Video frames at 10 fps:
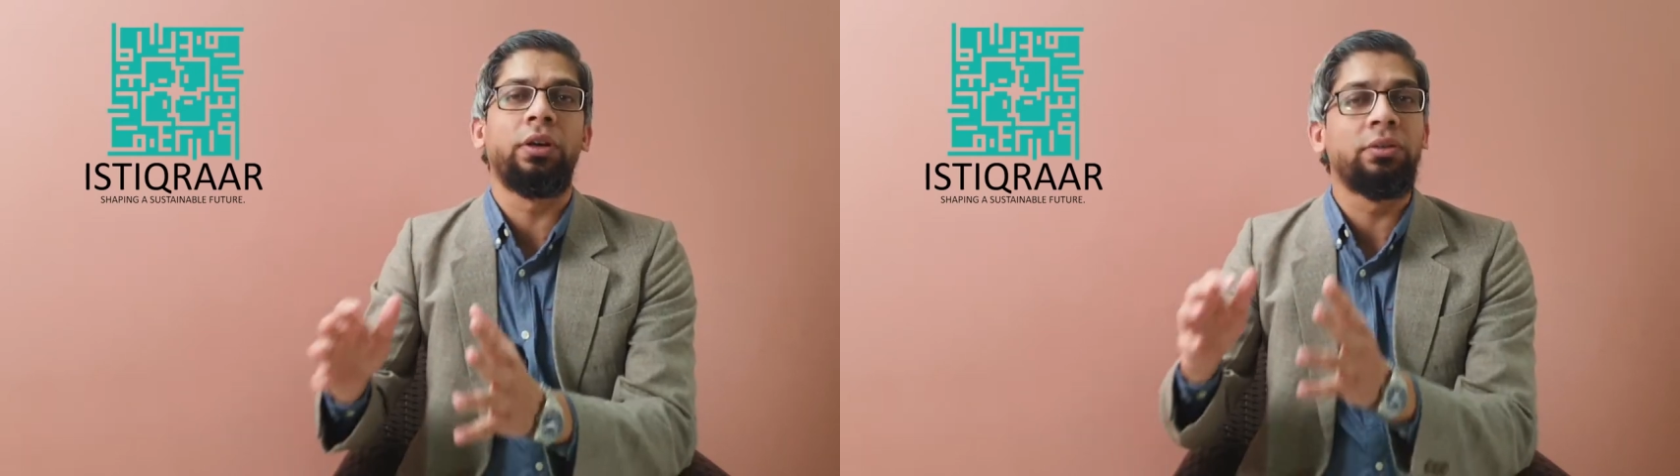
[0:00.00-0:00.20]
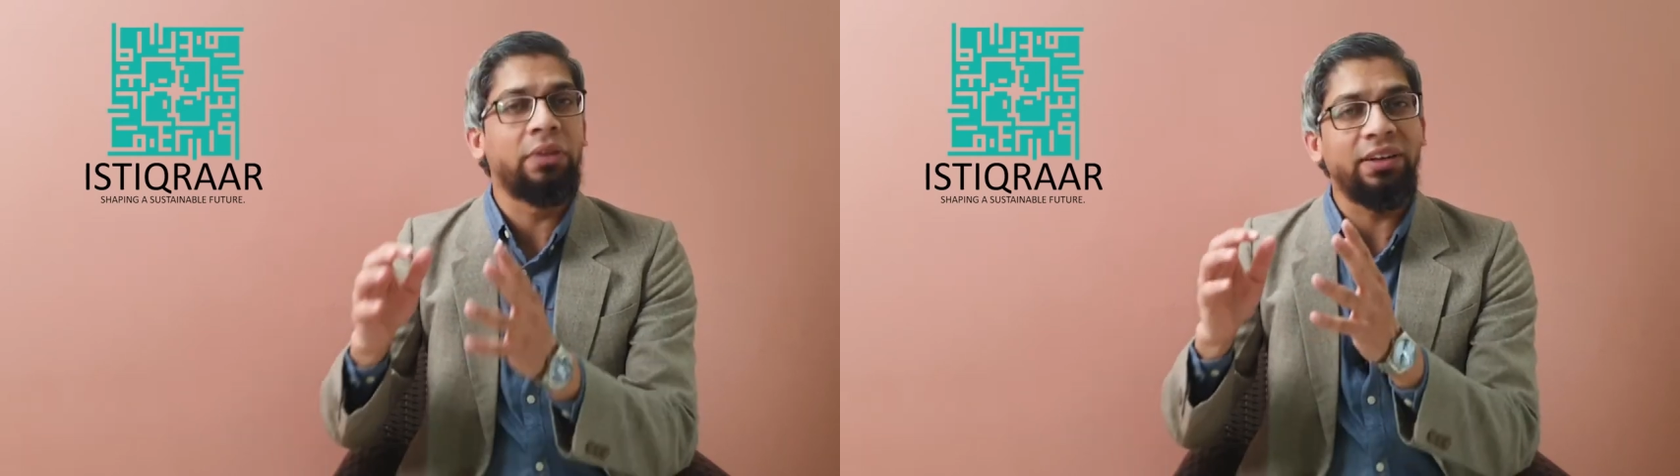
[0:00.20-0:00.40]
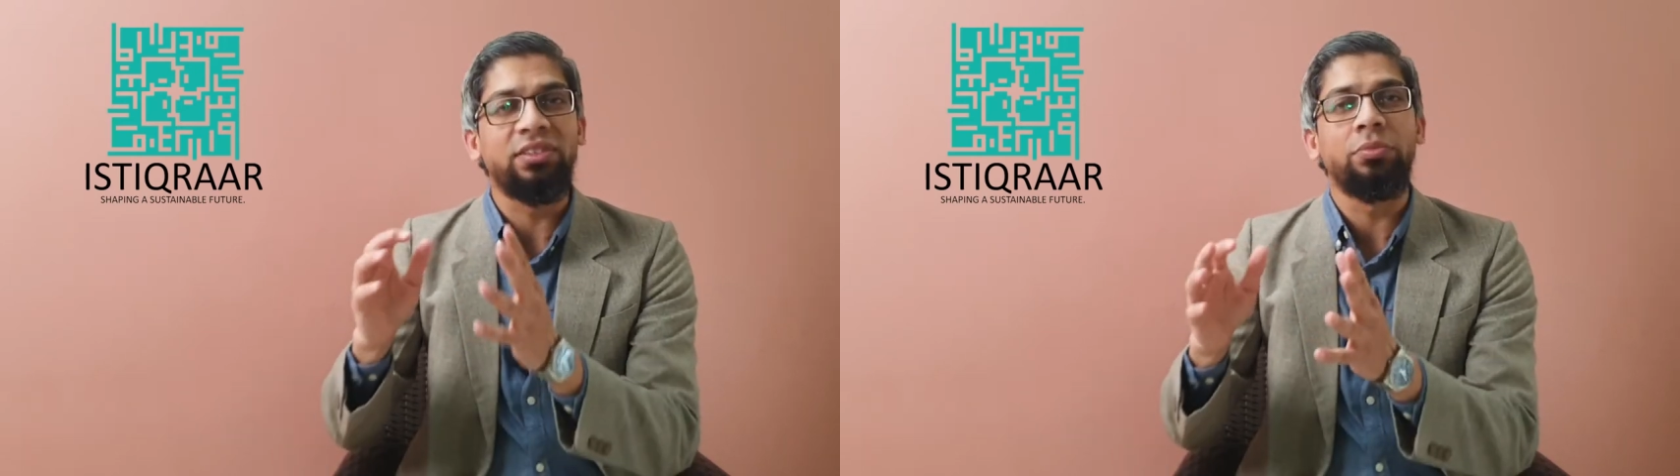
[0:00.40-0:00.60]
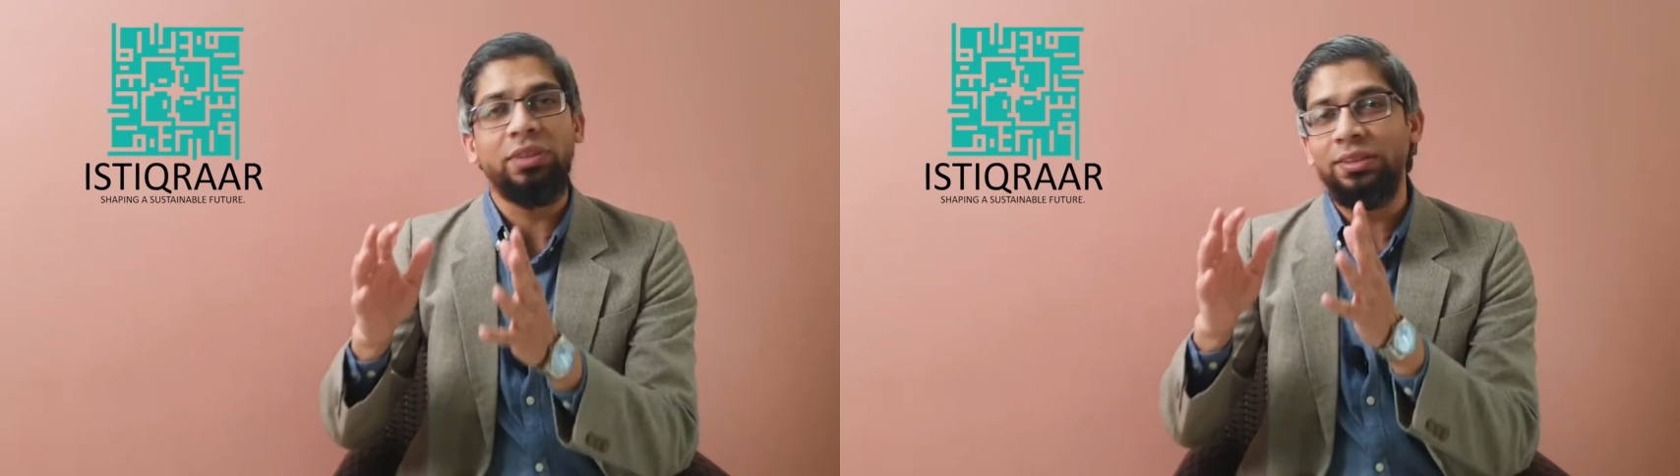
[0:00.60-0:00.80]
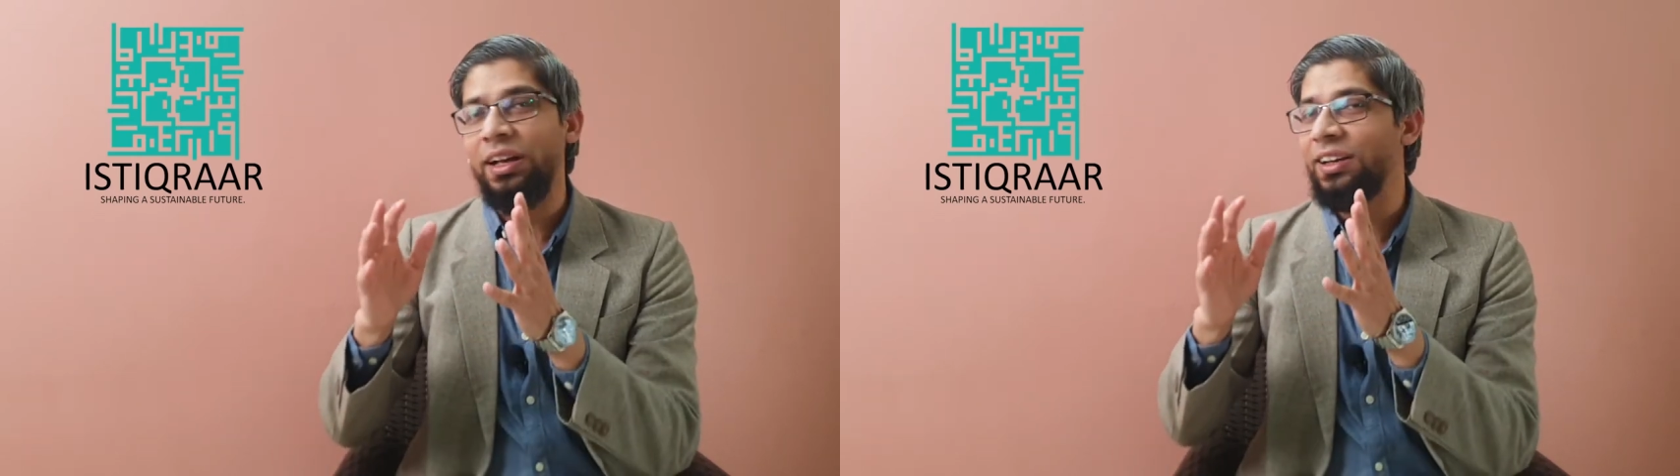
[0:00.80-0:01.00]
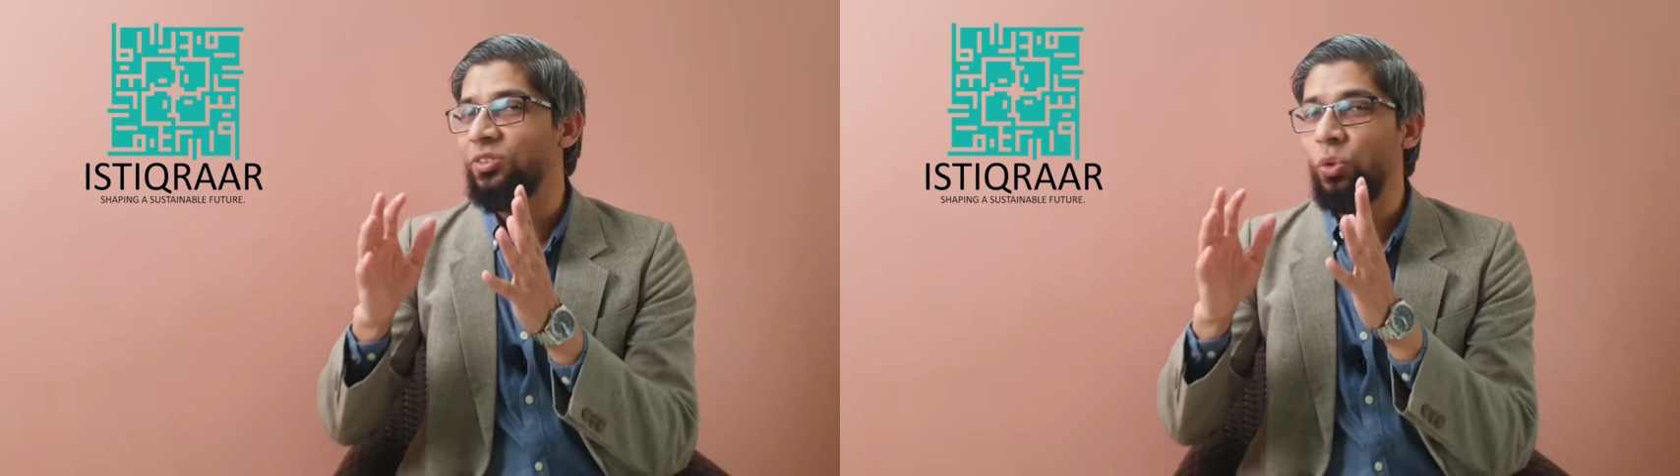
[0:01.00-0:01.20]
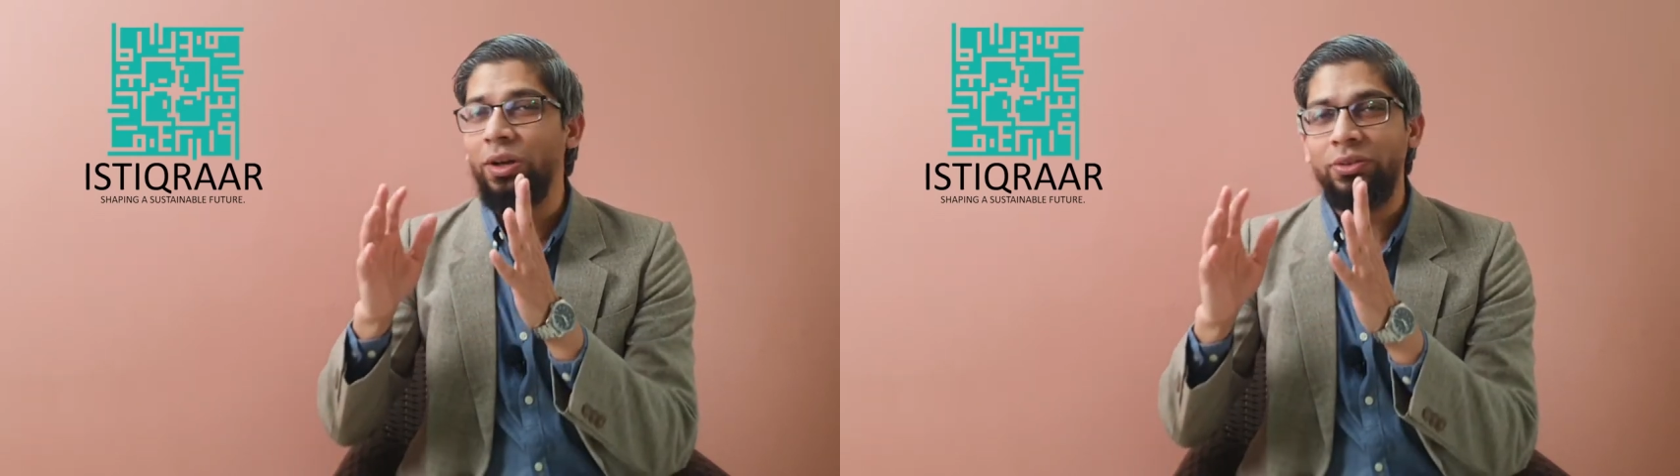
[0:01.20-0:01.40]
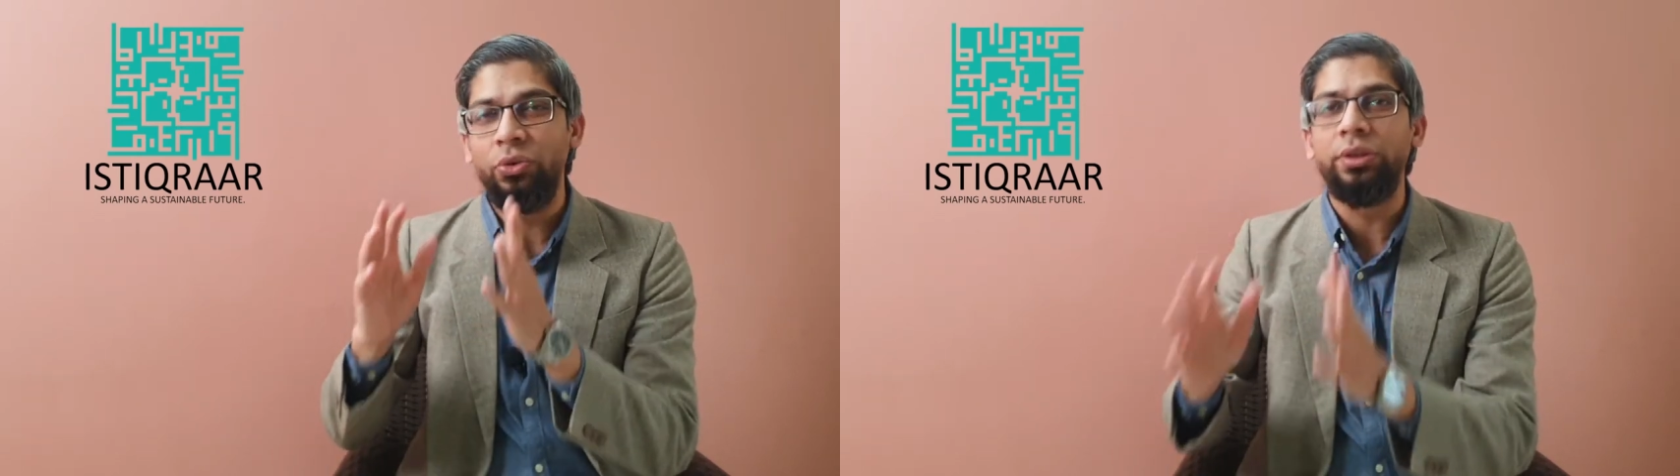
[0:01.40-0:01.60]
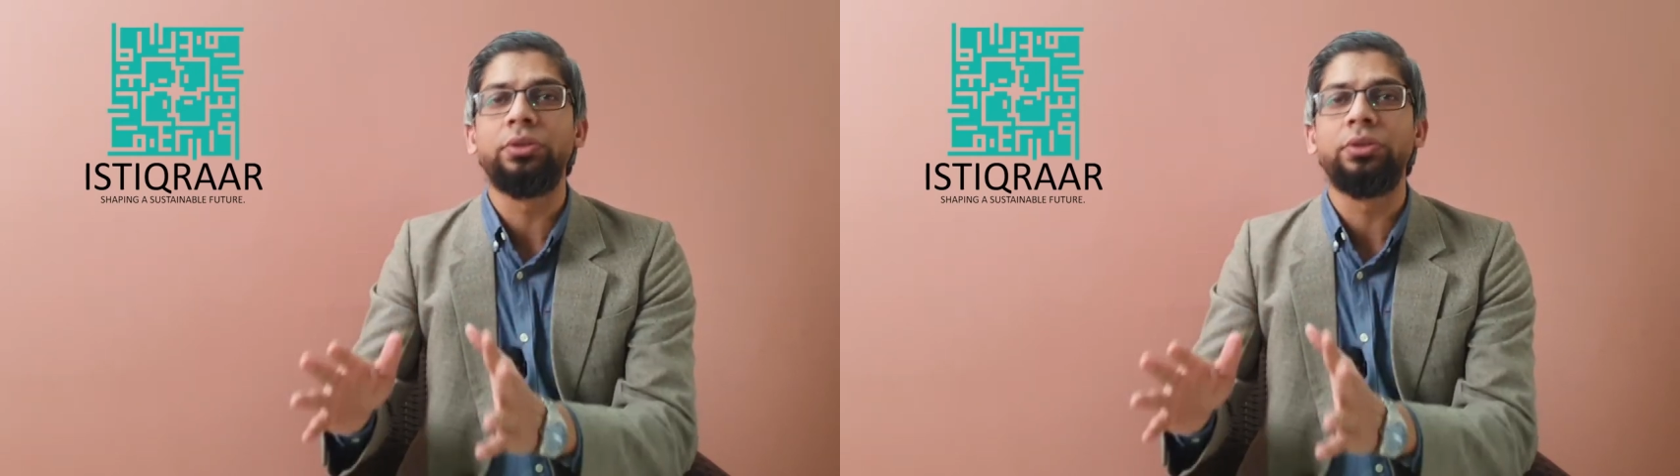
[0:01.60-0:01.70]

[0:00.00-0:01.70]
That's something that you are going